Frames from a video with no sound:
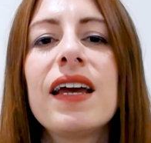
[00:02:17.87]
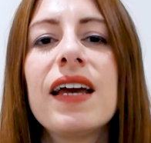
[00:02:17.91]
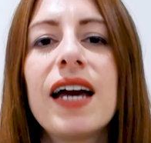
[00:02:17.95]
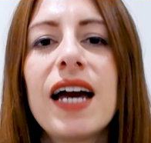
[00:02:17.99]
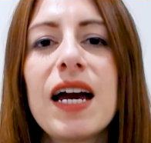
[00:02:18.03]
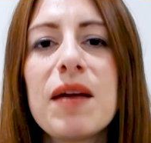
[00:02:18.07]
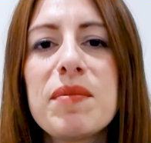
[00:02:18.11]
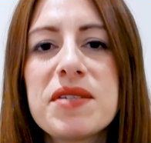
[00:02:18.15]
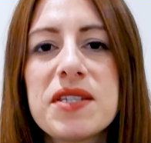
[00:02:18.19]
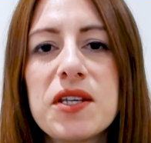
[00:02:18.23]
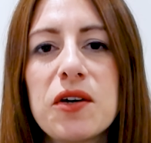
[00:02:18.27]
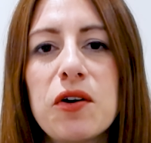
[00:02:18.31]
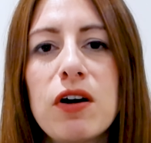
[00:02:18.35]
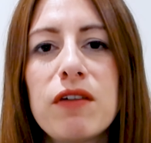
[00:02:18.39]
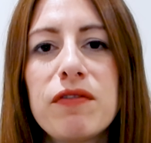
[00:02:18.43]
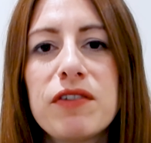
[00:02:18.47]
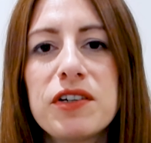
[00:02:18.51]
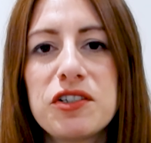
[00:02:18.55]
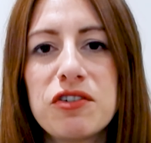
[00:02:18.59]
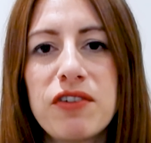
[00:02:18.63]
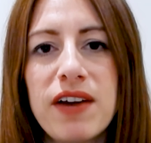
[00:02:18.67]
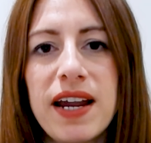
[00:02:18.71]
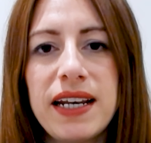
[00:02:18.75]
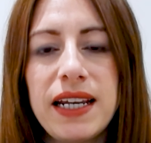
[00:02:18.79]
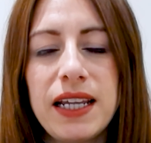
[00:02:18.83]
Apps that offer
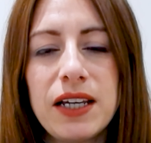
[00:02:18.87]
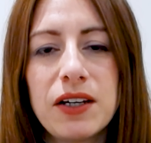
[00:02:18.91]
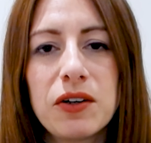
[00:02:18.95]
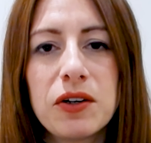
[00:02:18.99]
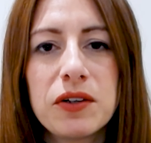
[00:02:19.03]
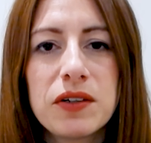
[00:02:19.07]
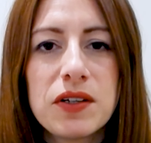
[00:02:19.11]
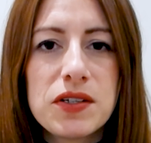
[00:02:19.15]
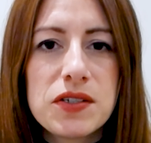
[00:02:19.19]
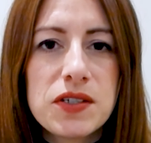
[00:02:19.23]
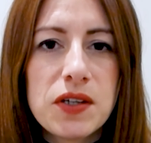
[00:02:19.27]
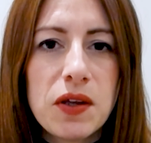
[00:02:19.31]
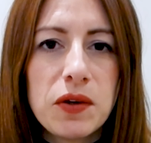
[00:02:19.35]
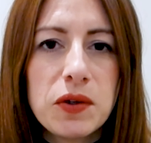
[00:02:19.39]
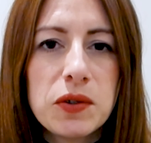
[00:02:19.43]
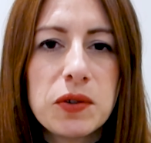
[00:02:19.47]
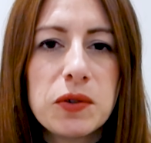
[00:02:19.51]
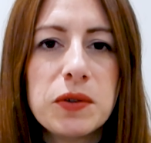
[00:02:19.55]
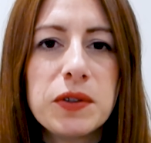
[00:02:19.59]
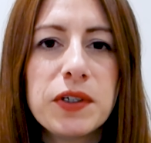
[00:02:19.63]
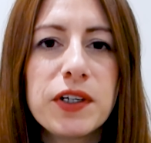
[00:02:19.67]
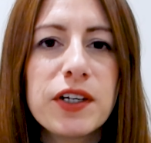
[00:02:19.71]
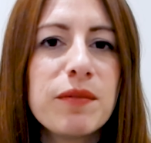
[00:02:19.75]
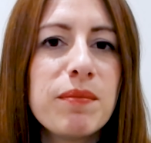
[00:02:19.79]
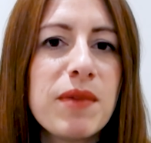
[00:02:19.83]
trading on a
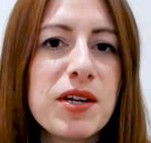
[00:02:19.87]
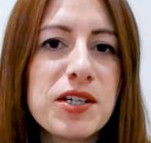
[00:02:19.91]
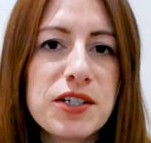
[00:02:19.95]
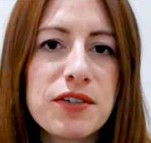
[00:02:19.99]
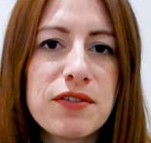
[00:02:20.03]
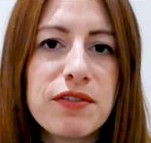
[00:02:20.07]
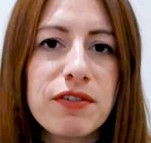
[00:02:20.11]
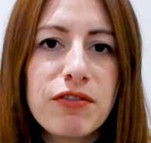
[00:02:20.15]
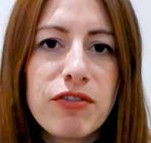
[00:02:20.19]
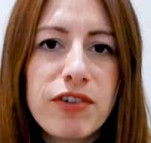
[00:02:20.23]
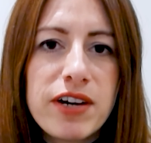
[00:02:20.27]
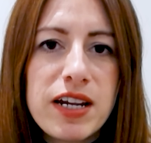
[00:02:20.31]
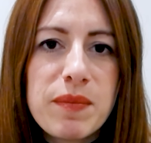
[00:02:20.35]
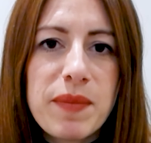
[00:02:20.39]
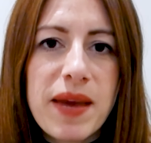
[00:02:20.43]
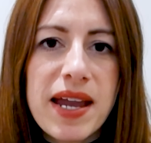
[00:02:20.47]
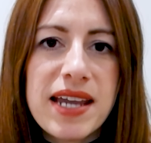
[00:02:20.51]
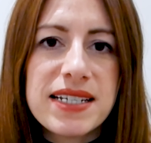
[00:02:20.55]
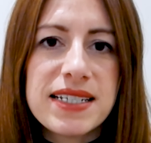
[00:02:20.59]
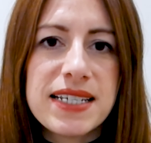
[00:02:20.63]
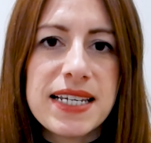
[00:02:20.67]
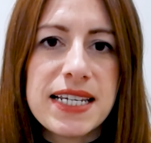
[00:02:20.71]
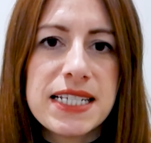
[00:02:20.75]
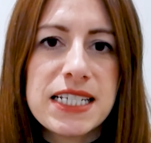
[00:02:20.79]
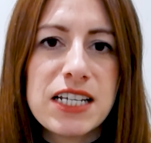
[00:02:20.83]
so-called commission-free
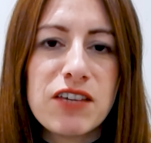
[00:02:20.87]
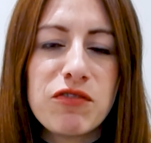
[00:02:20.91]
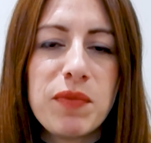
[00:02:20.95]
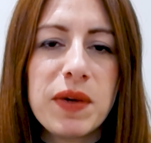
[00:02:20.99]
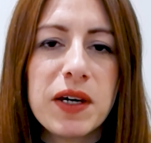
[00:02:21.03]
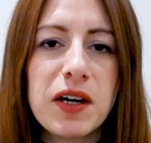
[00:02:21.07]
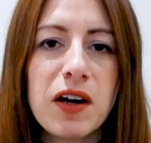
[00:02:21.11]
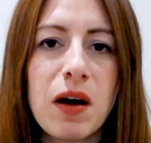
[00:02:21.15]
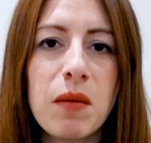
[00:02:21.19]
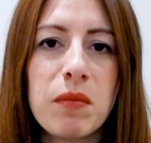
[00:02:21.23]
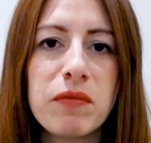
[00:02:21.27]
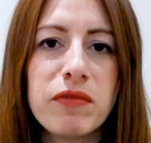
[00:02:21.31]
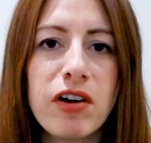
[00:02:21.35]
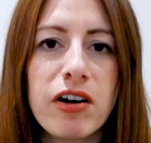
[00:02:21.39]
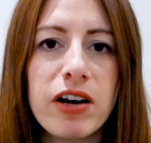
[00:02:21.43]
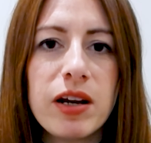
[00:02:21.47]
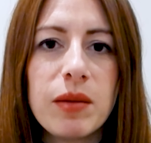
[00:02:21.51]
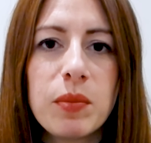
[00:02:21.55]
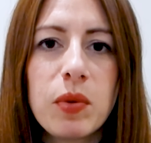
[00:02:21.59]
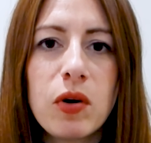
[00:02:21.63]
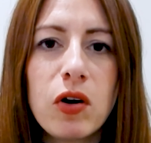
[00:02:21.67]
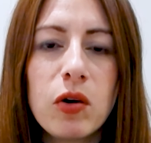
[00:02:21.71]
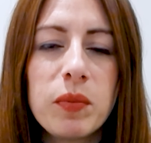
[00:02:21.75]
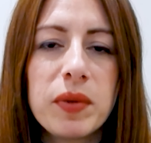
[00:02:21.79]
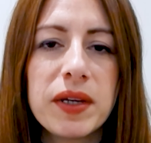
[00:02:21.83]
basis have become very
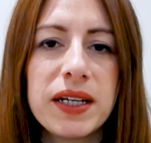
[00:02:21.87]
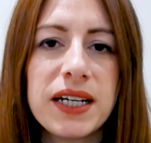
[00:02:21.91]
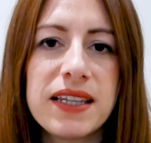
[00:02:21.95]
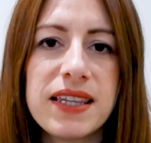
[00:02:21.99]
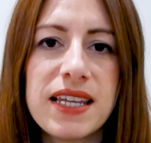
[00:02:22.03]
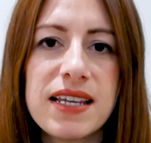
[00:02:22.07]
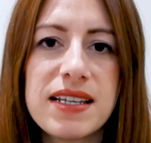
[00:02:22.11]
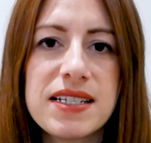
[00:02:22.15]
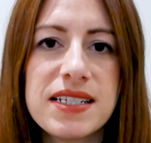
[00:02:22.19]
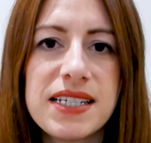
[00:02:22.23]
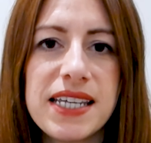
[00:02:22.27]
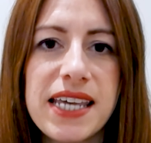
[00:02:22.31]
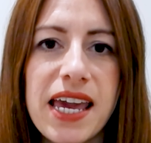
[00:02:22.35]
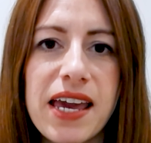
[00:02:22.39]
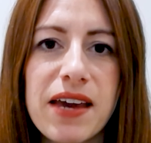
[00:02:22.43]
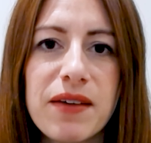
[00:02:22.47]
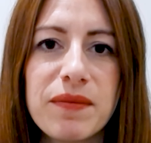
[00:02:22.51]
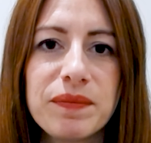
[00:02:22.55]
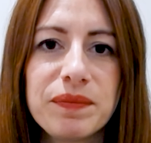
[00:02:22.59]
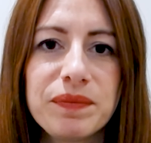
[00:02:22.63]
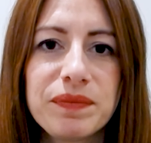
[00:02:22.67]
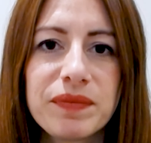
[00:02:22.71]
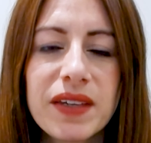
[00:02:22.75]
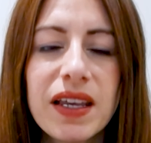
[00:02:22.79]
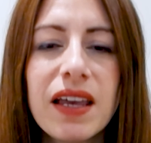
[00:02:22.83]
popular this year.
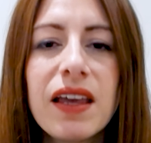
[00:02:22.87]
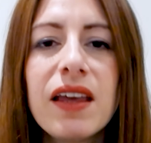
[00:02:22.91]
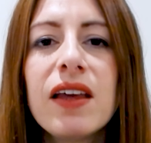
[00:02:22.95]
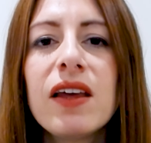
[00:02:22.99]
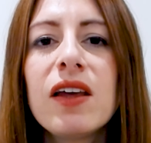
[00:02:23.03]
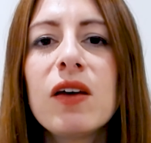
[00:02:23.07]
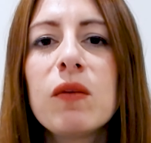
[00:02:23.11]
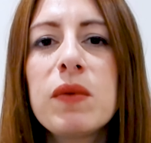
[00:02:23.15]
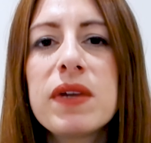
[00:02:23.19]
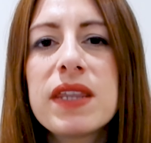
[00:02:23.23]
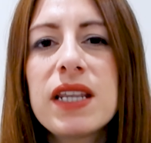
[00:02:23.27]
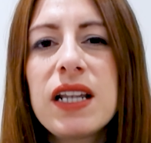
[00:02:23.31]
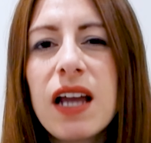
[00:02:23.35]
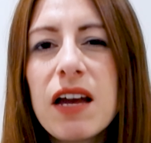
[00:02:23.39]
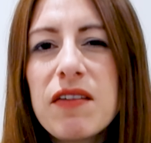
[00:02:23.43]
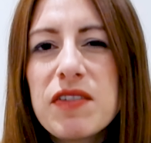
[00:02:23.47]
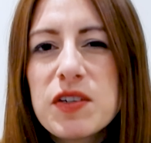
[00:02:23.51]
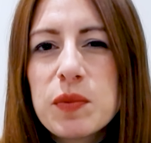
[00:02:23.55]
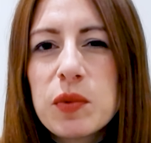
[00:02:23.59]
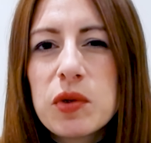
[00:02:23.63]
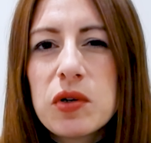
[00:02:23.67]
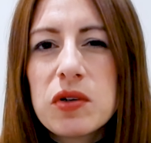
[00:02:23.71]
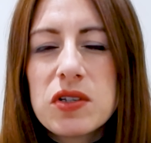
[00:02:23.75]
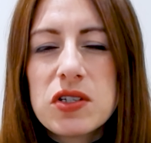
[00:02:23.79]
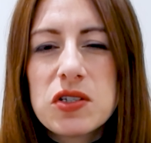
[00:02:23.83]
With live
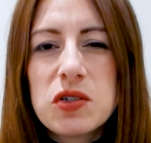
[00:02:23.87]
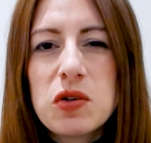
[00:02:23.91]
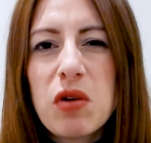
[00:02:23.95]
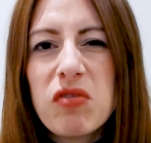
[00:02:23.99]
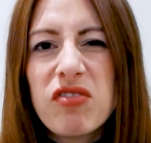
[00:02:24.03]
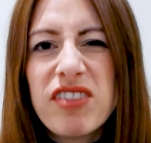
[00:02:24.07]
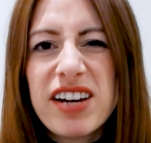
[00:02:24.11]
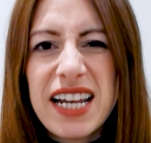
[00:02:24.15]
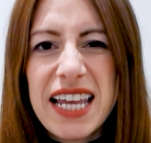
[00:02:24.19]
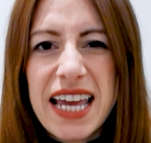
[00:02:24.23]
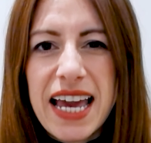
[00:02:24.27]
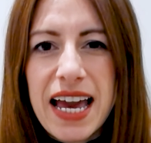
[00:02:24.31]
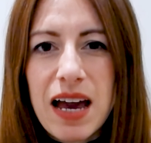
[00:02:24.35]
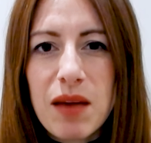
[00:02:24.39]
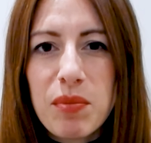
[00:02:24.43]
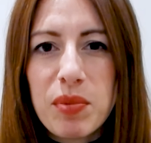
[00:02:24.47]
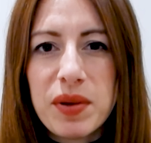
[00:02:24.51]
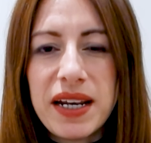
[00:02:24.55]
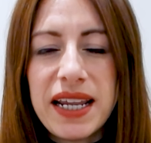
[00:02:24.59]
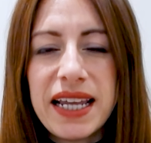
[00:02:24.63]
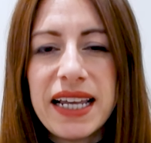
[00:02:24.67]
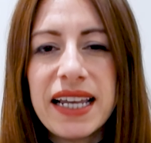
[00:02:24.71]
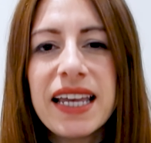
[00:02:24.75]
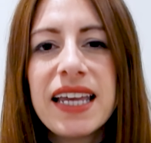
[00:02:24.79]
sports not really happening,